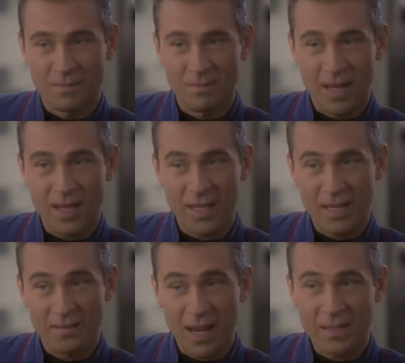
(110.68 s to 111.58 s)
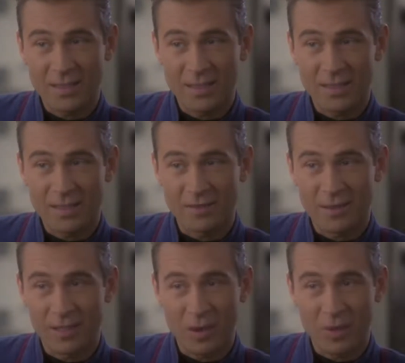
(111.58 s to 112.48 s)
Making advances, if
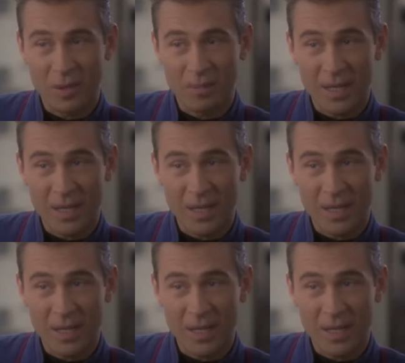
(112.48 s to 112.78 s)
you know what I